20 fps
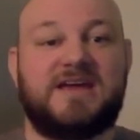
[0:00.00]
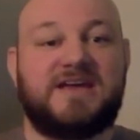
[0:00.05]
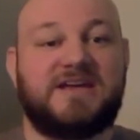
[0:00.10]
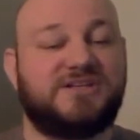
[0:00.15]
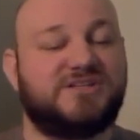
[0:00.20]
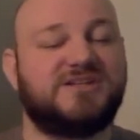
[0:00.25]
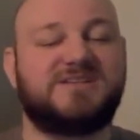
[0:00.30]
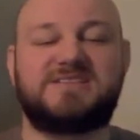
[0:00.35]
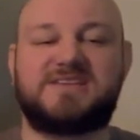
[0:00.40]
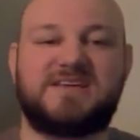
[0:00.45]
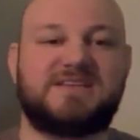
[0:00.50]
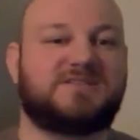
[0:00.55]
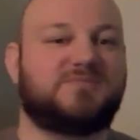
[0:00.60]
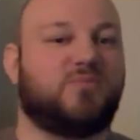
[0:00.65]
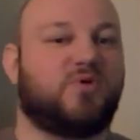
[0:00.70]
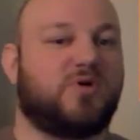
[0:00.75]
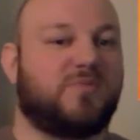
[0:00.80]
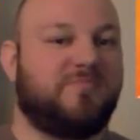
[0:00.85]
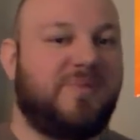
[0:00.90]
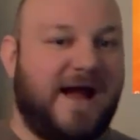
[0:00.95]
He just gets
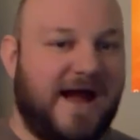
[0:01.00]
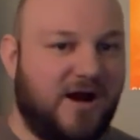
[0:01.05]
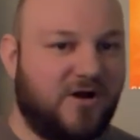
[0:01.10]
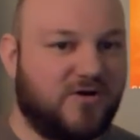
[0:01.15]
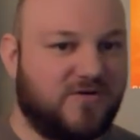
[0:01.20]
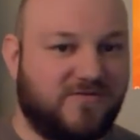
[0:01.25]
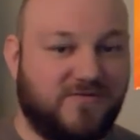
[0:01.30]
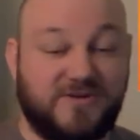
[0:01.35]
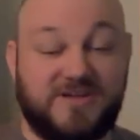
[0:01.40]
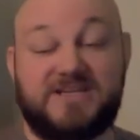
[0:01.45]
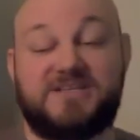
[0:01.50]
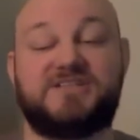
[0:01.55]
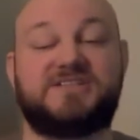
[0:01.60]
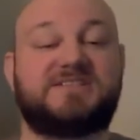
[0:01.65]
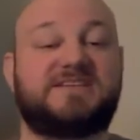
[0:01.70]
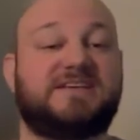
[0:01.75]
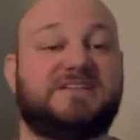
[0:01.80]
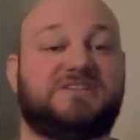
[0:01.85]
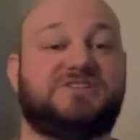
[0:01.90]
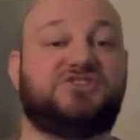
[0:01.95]
more powerful. He
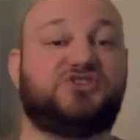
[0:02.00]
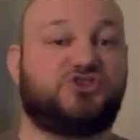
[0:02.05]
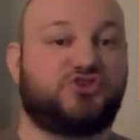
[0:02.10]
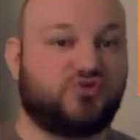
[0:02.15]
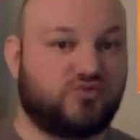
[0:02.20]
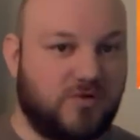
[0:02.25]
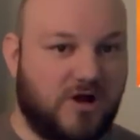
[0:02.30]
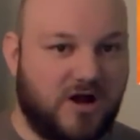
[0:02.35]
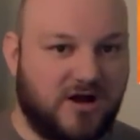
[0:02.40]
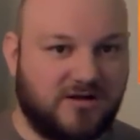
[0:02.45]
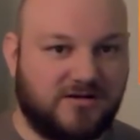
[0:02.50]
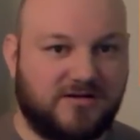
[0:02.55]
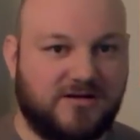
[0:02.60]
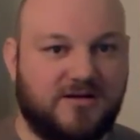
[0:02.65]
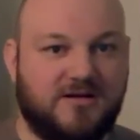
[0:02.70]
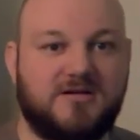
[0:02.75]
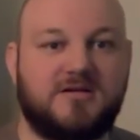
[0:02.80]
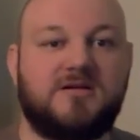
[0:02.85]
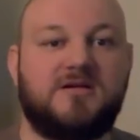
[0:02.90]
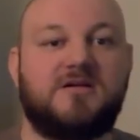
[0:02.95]
just gets
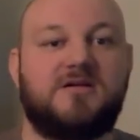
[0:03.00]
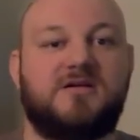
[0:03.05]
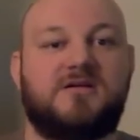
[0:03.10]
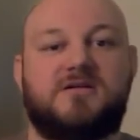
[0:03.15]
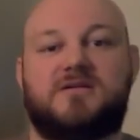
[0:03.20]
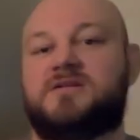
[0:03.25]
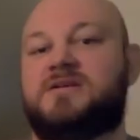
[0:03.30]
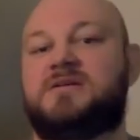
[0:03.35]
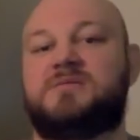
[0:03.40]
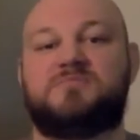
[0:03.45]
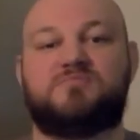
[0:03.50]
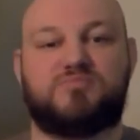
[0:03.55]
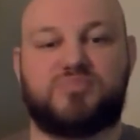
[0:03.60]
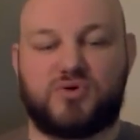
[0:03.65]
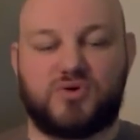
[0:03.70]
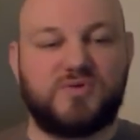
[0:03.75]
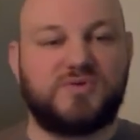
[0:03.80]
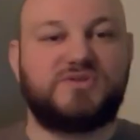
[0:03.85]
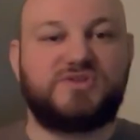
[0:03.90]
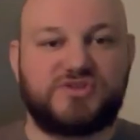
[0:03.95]
stronger.
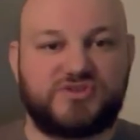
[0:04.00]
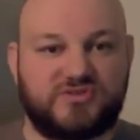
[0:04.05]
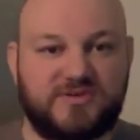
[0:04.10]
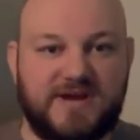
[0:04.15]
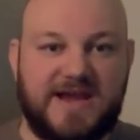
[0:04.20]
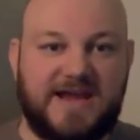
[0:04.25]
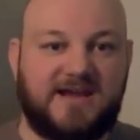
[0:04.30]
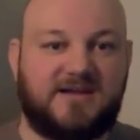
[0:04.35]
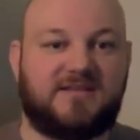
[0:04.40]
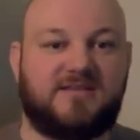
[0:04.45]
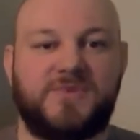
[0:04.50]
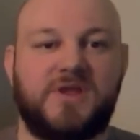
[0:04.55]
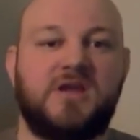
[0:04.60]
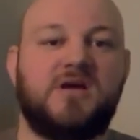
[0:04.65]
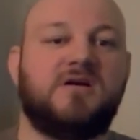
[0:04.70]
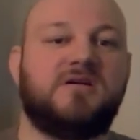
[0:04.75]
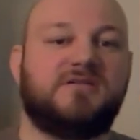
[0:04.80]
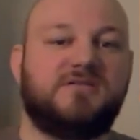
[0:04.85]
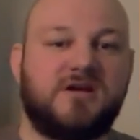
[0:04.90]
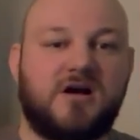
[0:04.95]
Brute strength.
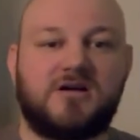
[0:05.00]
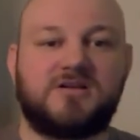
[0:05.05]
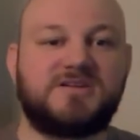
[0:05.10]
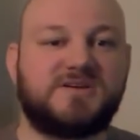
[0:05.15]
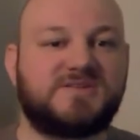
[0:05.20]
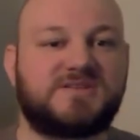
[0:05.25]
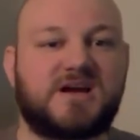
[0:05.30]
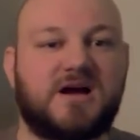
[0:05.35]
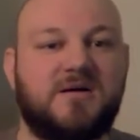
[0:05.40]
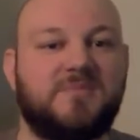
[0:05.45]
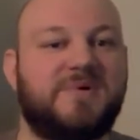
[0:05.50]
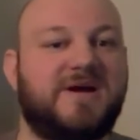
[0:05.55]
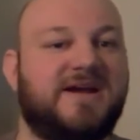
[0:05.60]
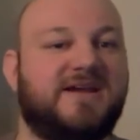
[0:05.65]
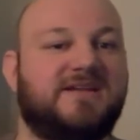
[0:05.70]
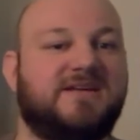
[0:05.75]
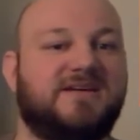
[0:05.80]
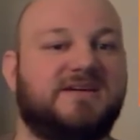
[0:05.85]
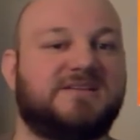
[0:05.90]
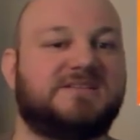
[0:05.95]
Naruto's
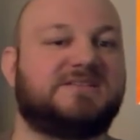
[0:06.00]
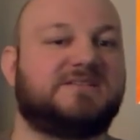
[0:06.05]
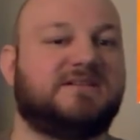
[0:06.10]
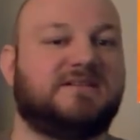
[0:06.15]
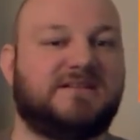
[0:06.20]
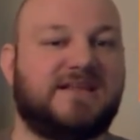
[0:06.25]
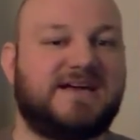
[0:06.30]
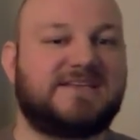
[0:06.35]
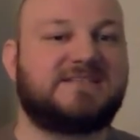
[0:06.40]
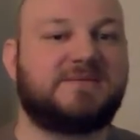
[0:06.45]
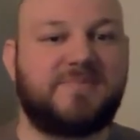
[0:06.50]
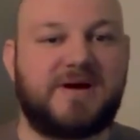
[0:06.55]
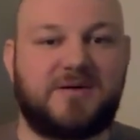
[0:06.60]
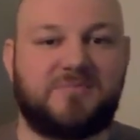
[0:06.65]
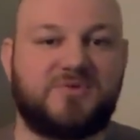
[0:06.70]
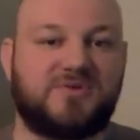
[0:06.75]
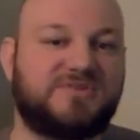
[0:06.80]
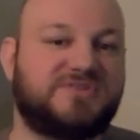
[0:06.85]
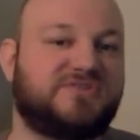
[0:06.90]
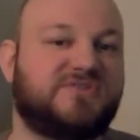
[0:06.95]
combat is less
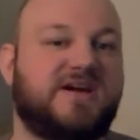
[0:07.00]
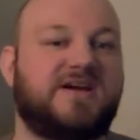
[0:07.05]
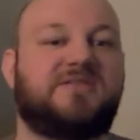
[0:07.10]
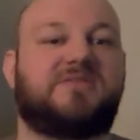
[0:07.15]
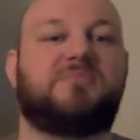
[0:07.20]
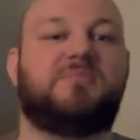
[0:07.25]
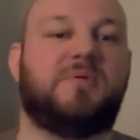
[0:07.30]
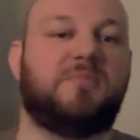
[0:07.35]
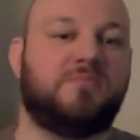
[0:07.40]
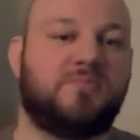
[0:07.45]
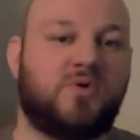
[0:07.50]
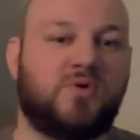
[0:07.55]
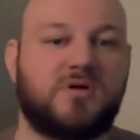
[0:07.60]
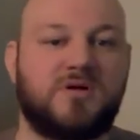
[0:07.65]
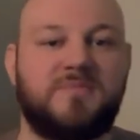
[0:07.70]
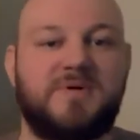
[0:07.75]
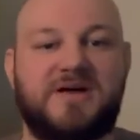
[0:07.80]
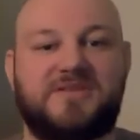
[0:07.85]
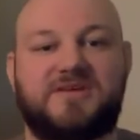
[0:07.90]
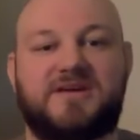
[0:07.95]
about brute strength, but
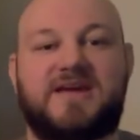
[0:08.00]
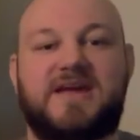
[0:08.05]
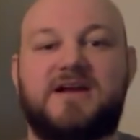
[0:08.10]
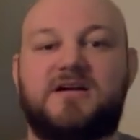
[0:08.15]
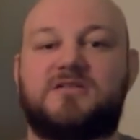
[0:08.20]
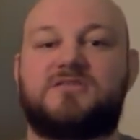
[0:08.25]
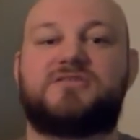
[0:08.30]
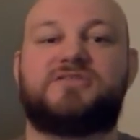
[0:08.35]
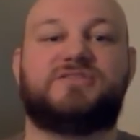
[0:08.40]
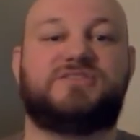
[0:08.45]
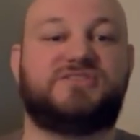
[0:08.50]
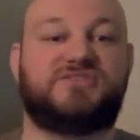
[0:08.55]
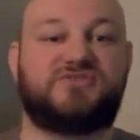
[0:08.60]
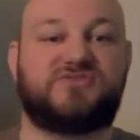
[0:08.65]
more about the character's